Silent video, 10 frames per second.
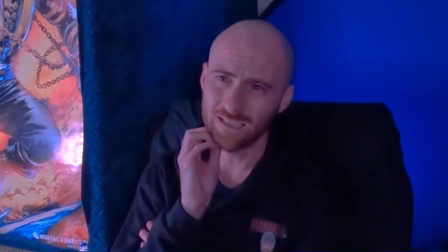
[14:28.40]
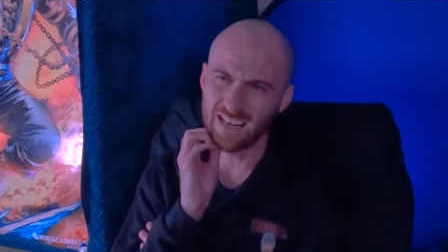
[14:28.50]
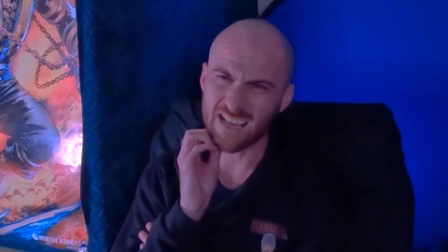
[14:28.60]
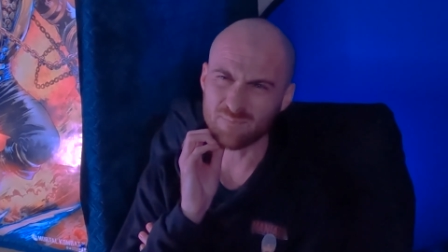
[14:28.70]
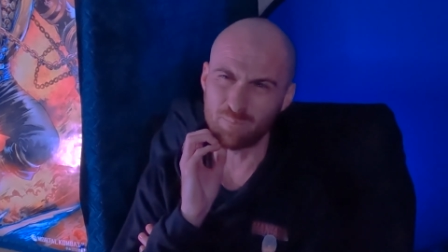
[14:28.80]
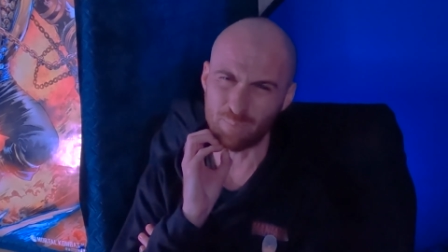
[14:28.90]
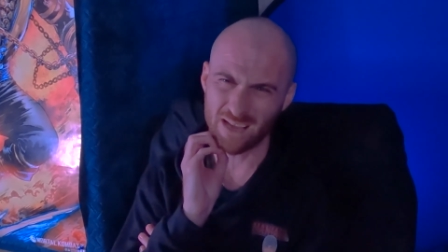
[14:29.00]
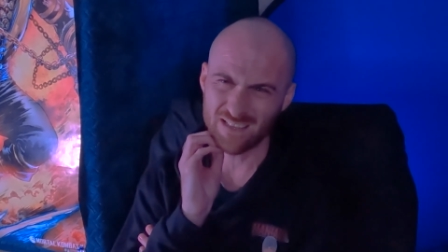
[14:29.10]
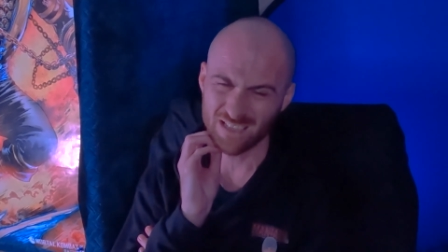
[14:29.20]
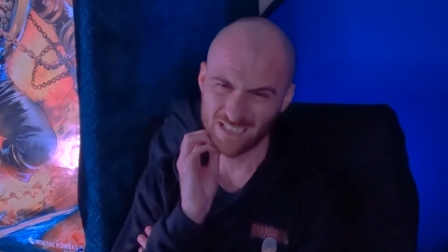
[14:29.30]
let's
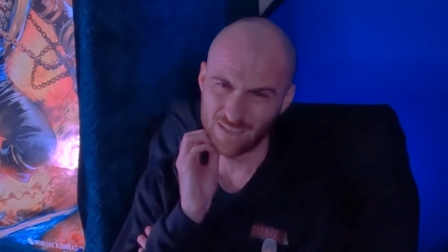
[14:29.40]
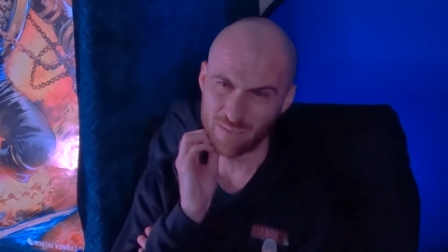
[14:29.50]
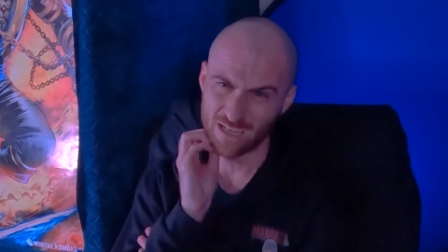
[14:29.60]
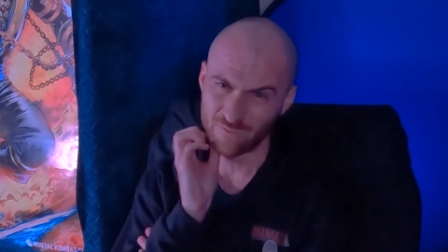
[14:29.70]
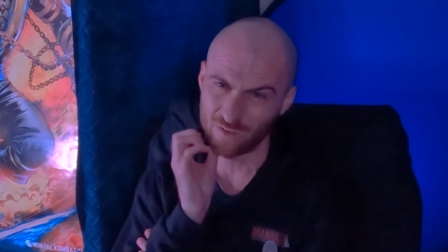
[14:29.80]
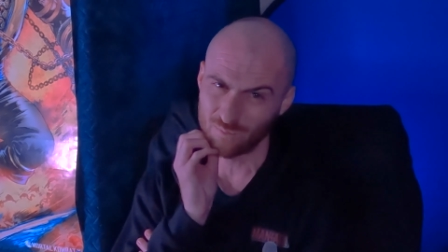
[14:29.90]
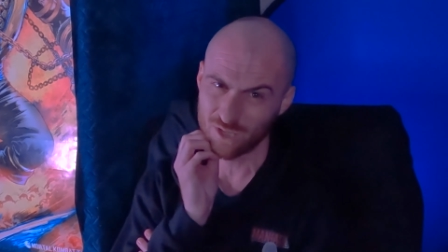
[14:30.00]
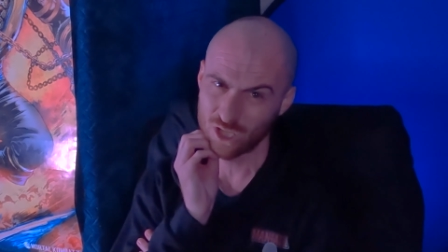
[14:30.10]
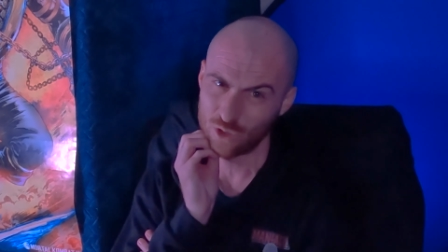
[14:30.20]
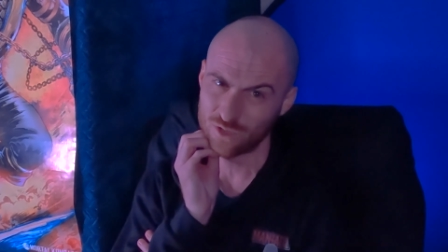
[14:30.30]
basically make a film
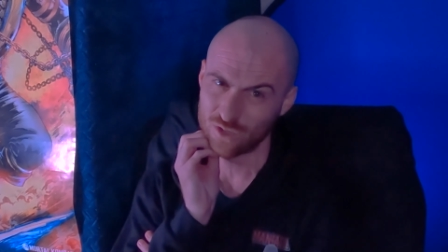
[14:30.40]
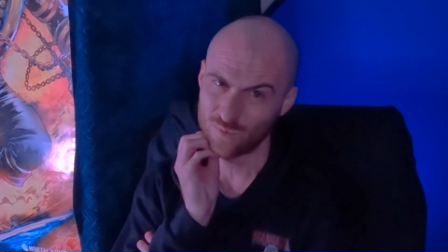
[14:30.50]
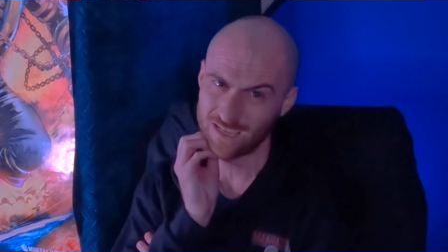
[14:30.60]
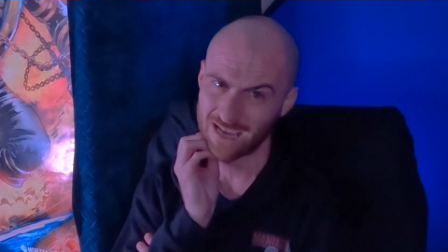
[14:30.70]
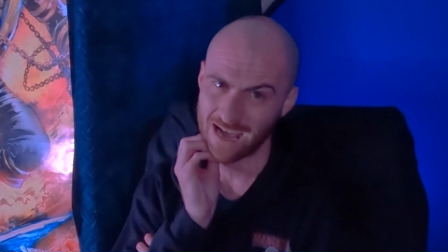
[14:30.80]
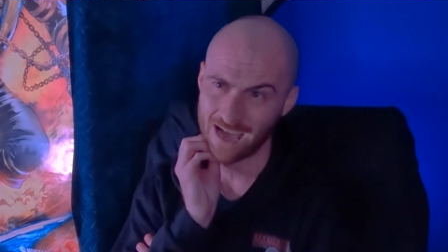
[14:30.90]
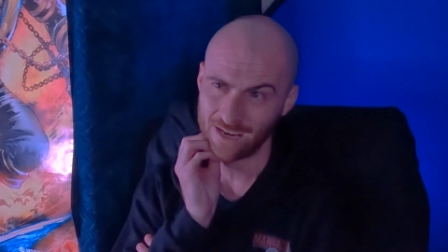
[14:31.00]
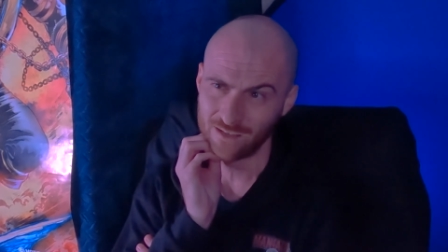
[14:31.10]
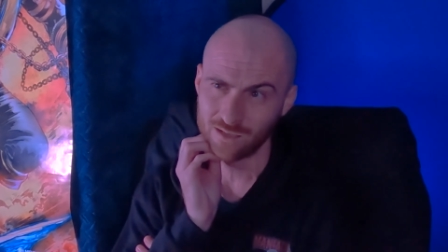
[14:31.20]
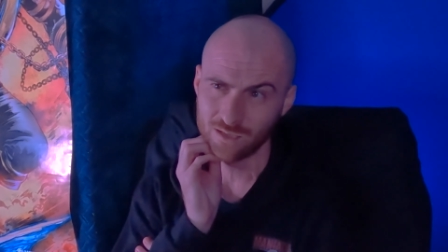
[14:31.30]
as close as we
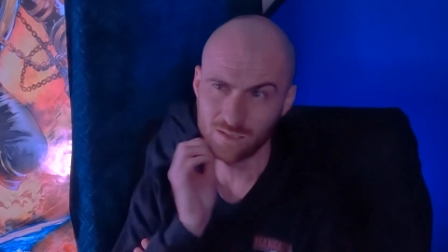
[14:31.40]
can